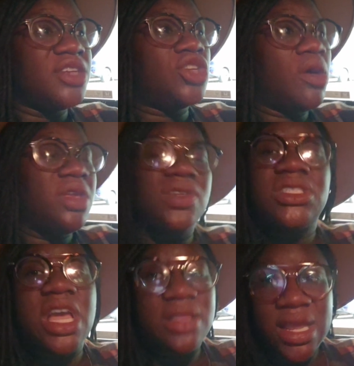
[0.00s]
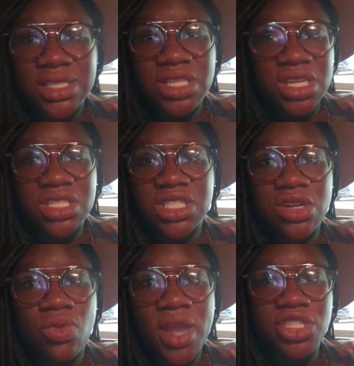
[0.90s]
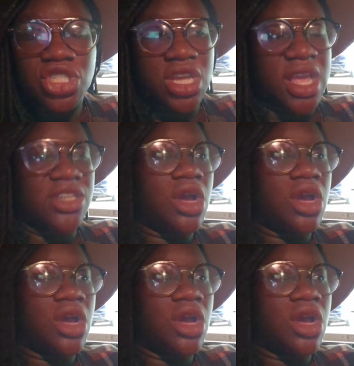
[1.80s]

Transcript: don't even take that into consideration and